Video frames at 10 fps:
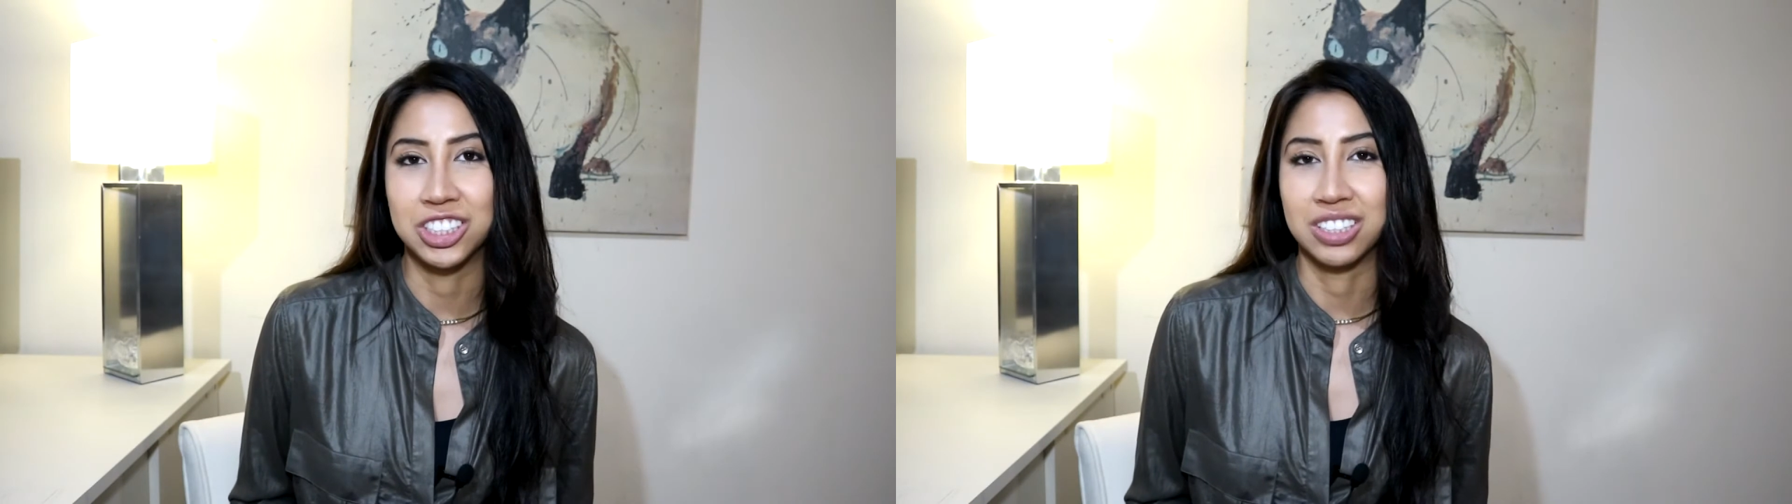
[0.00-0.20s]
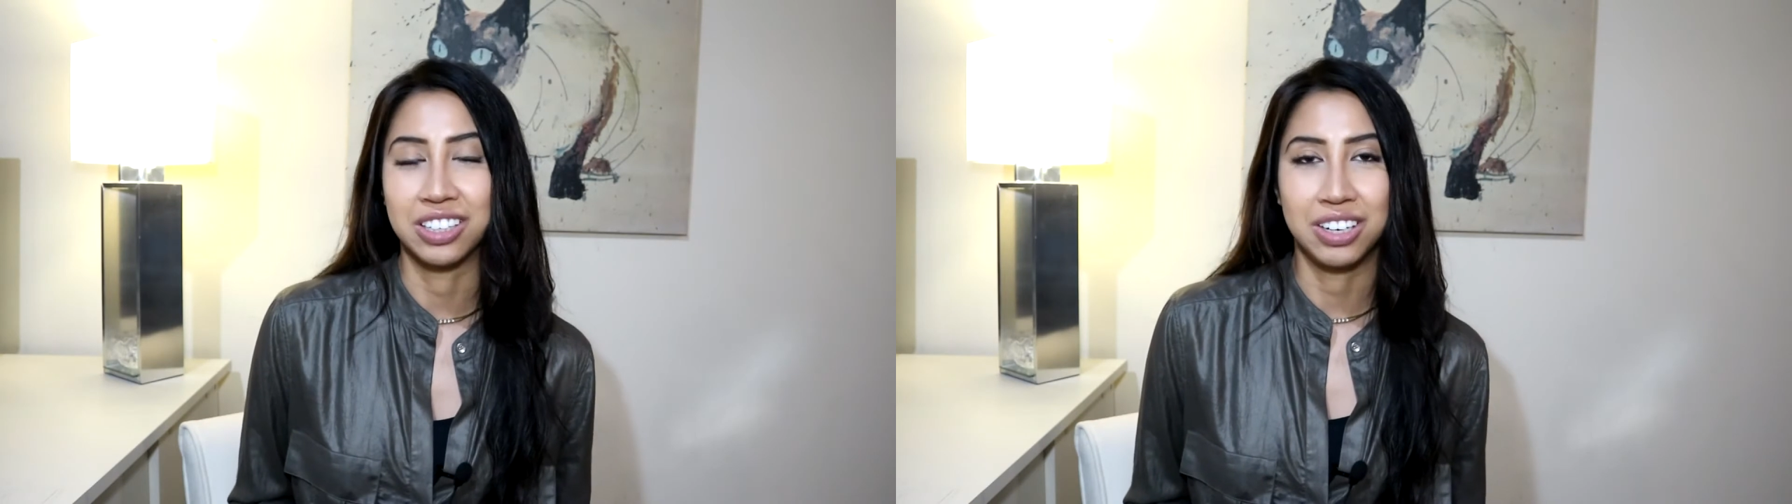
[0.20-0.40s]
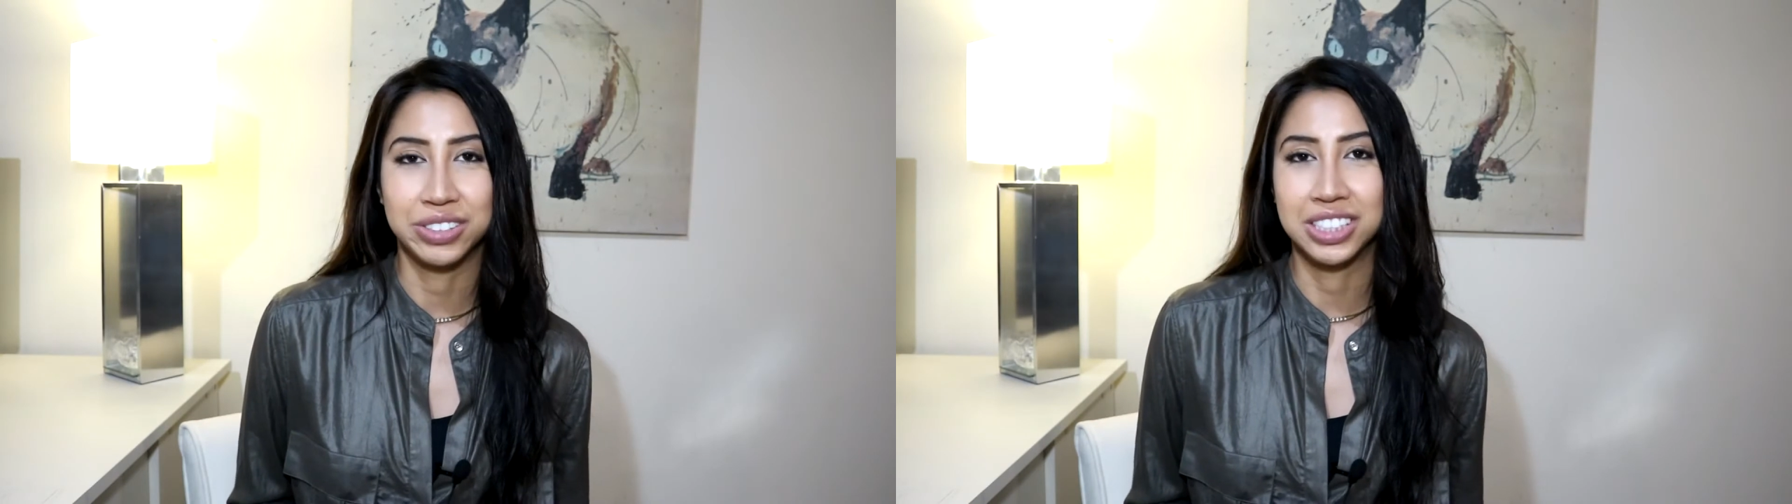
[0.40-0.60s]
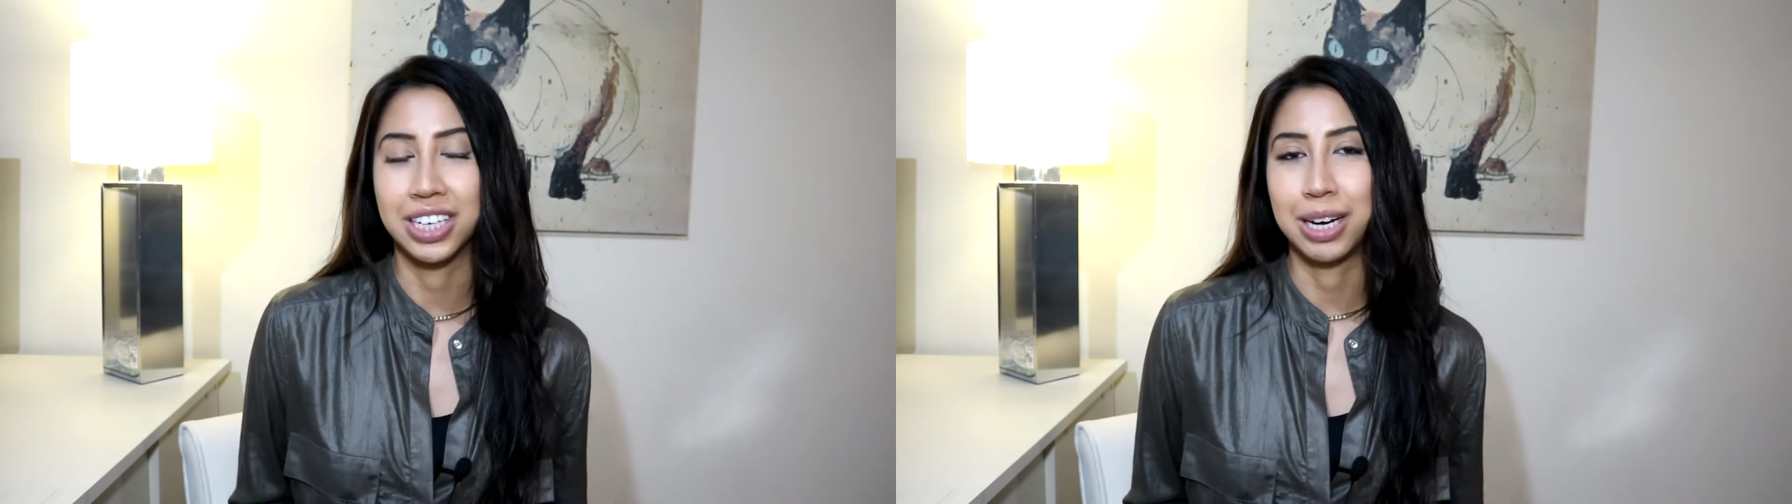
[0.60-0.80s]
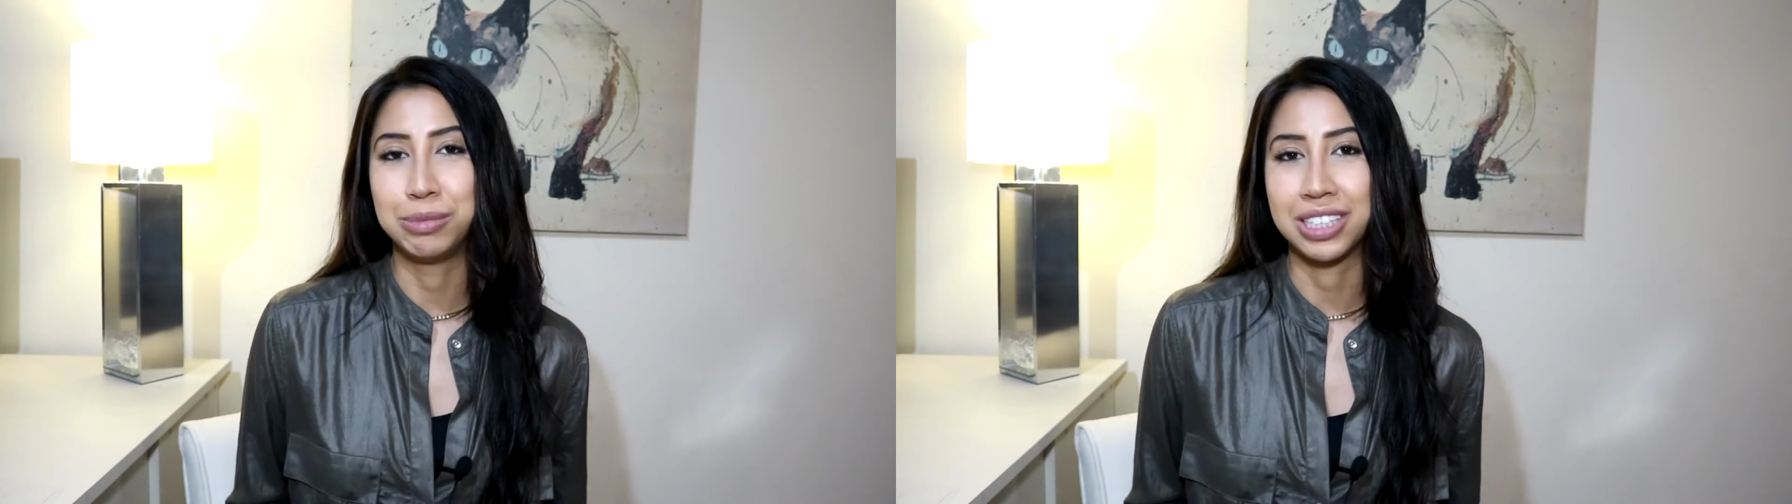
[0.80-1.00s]
and
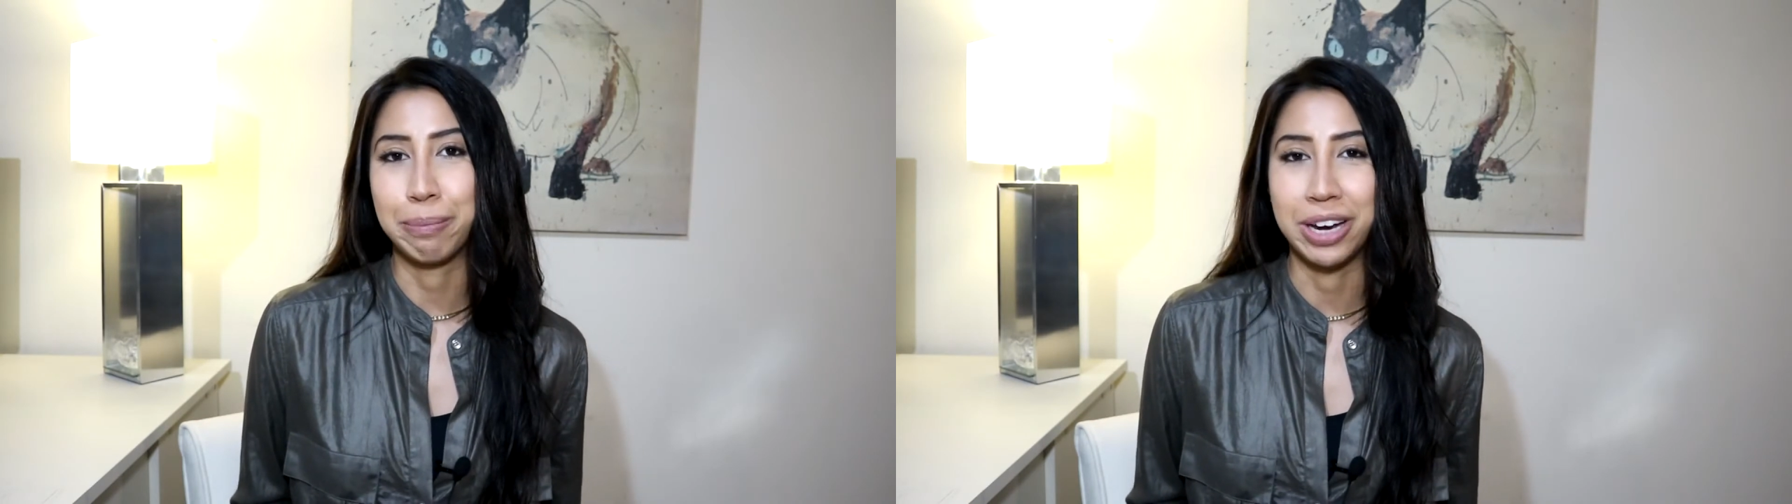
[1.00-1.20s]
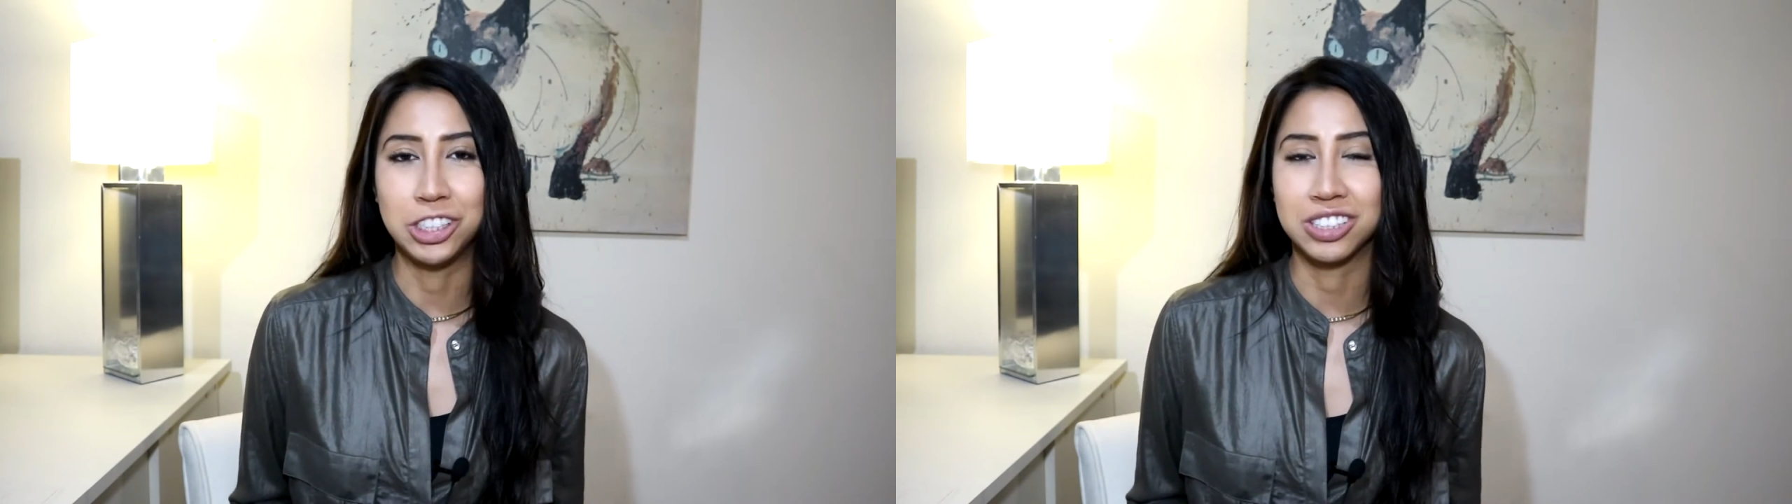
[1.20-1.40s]
oftentimes that major